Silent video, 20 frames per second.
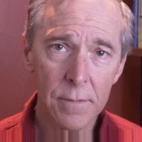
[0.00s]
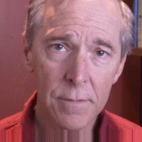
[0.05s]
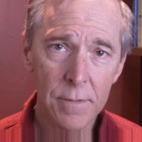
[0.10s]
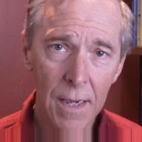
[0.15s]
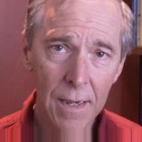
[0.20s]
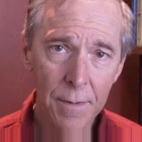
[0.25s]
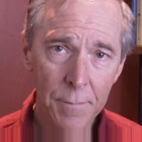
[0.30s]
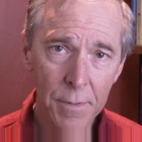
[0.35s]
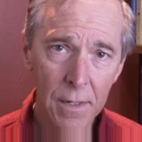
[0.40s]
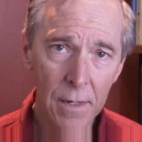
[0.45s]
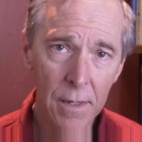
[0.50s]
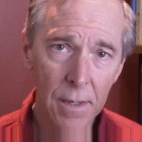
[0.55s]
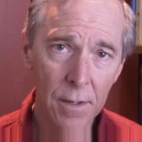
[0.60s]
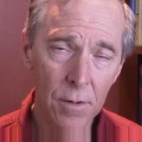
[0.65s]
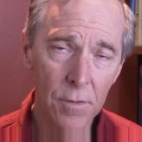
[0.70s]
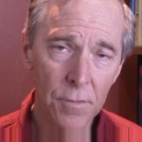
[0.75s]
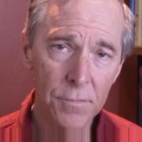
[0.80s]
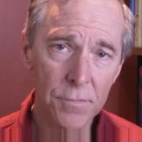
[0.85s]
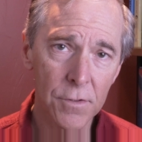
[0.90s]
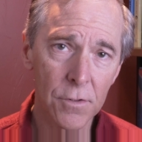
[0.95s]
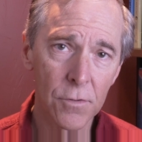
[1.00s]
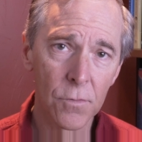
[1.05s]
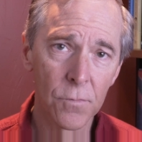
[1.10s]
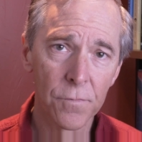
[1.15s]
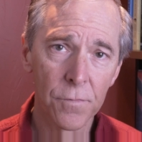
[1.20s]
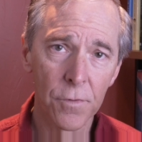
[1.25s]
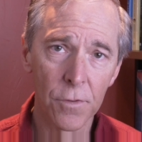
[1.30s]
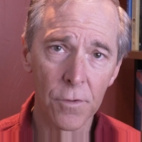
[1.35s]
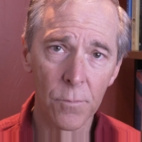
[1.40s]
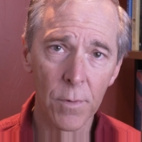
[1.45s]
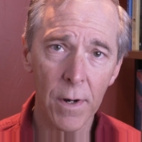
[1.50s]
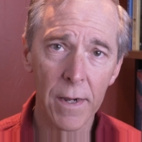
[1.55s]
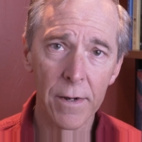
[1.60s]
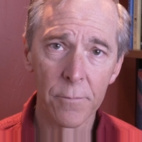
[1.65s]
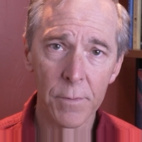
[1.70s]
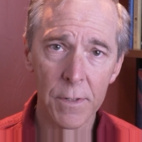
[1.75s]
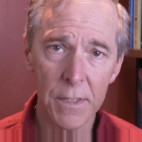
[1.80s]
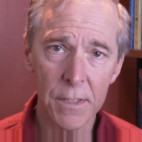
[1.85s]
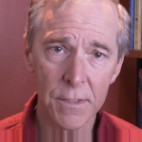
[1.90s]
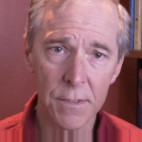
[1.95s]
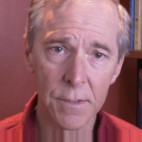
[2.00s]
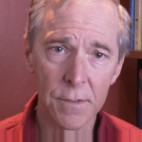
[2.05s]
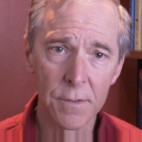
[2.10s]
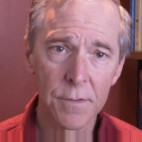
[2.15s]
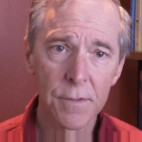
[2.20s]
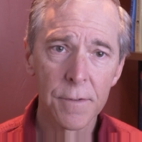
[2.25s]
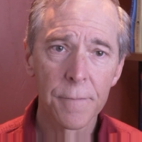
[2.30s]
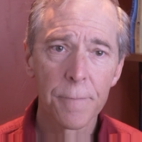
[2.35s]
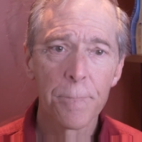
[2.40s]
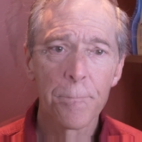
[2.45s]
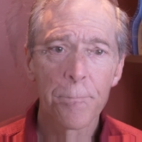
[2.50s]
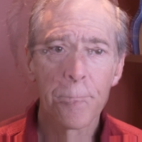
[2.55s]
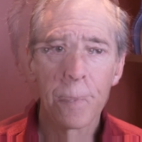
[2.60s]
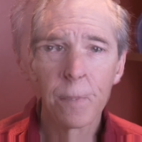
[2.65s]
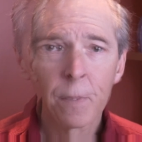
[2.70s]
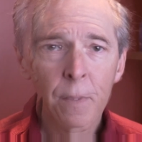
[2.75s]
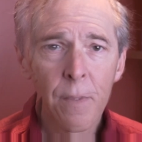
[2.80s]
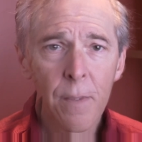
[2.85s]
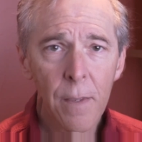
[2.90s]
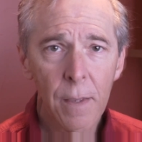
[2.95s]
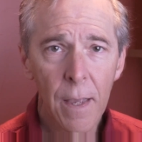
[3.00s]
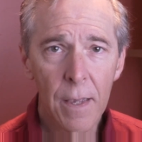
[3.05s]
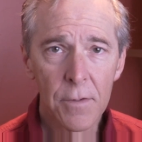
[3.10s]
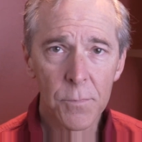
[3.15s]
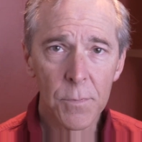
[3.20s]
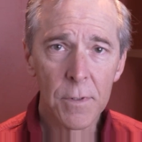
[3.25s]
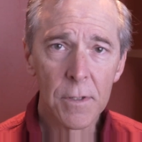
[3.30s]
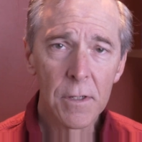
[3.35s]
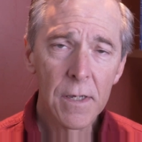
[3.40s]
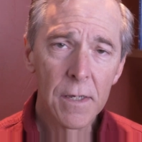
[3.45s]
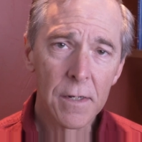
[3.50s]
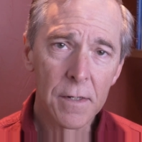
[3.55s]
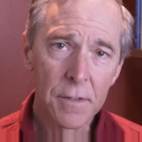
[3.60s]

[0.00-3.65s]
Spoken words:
timing and also for the right reasons. As we look at